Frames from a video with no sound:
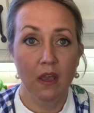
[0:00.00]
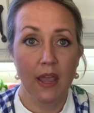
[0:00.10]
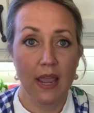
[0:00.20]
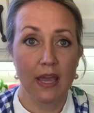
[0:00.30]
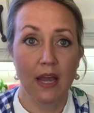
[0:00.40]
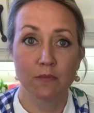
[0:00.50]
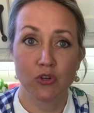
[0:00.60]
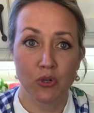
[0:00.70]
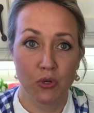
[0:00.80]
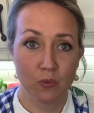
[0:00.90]
And I'm
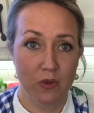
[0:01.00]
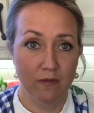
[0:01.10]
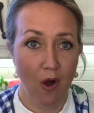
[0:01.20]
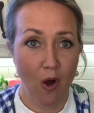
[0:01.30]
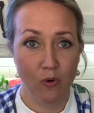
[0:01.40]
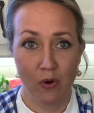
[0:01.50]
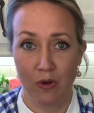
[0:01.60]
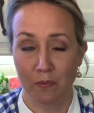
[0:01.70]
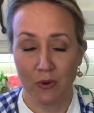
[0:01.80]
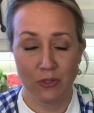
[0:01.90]
sure we've all grown
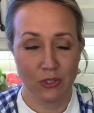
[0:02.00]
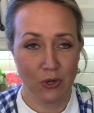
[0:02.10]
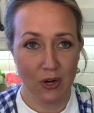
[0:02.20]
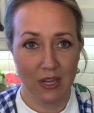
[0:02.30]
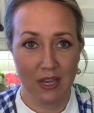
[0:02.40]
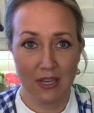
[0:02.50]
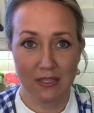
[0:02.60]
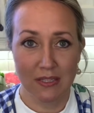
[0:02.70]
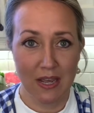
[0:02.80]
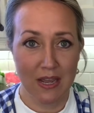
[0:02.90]
up on
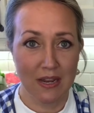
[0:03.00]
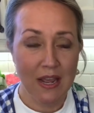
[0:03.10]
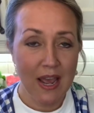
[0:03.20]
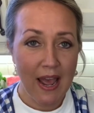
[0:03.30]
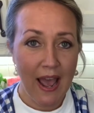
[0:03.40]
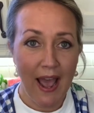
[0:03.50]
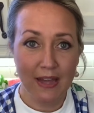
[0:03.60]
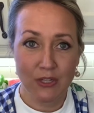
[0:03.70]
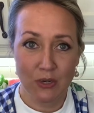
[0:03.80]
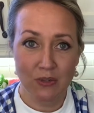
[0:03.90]
StarKist and
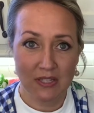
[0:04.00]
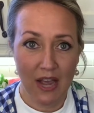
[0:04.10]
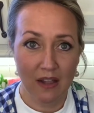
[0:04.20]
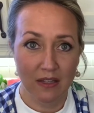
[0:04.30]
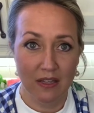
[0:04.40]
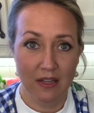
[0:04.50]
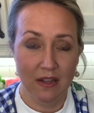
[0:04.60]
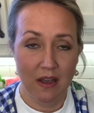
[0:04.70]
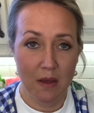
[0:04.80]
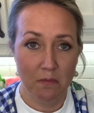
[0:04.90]
had tuna salad,
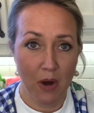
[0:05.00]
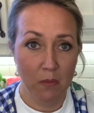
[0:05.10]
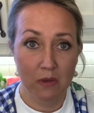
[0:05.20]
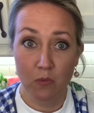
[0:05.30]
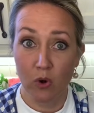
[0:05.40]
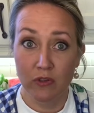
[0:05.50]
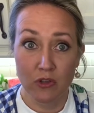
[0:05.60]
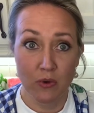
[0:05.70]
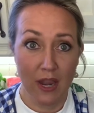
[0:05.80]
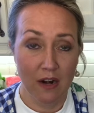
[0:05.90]
um, probably more than
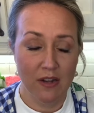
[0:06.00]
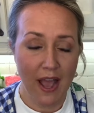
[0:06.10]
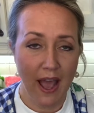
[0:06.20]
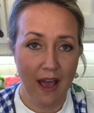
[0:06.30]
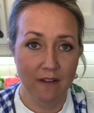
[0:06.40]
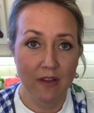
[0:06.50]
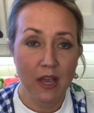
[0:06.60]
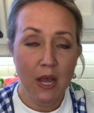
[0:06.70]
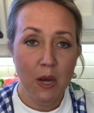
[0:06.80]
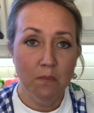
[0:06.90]
you cared to have,
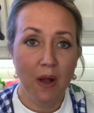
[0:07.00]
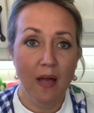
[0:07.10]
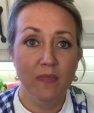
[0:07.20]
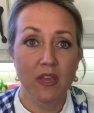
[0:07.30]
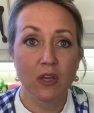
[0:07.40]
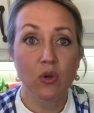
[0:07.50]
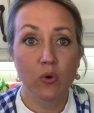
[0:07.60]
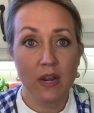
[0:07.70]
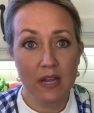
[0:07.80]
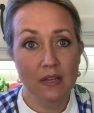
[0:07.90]
but the
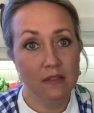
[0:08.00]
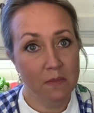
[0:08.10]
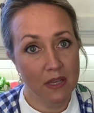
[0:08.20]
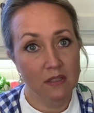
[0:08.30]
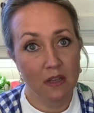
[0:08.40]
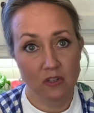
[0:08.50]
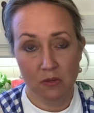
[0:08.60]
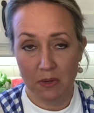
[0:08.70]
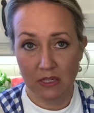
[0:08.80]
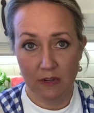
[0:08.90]
ingredients make such a
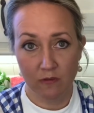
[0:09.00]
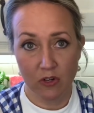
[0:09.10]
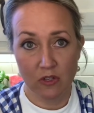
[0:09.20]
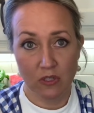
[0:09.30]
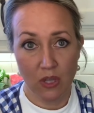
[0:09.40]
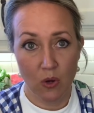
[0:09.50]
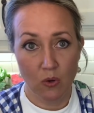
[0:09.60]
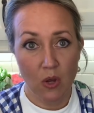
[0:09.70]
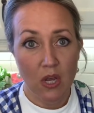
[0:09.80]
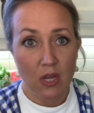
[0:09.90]
big difference.
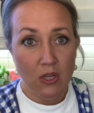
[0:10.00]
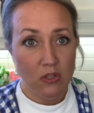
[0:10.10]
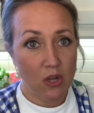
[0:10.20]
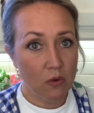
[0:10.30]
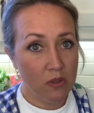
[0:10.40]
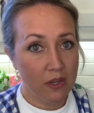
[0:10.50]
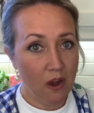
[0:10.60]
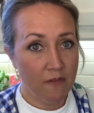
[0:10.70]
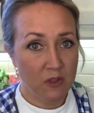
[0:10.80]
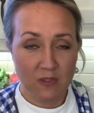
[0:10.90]
So don't click
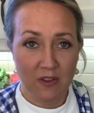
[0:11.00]
off this